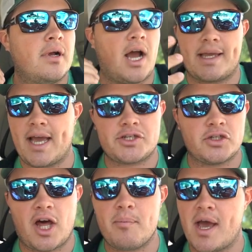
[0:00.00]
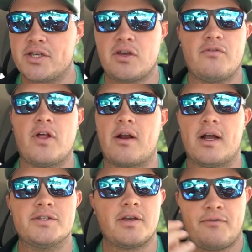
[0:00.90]
I catch a lot of bass on fly
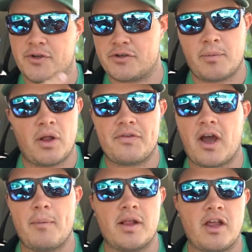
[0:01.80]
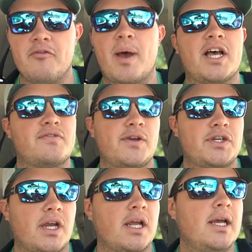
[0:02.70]
rods. I fish them all the time. I love bass
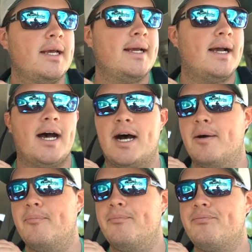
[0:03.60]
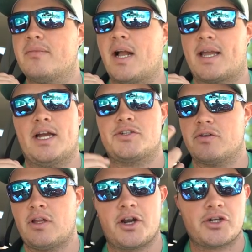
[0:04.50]
fishing. Um, I catch
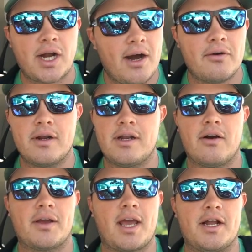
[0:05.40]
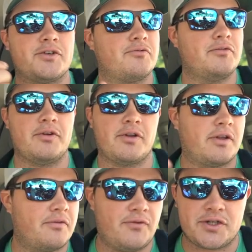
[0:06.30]
a lot of trout. You know, I catch
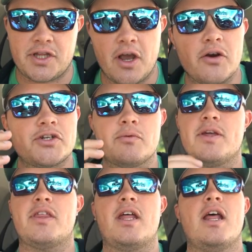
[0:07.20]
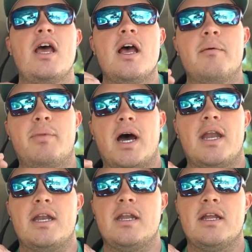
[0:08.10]
fish the ocean with it, but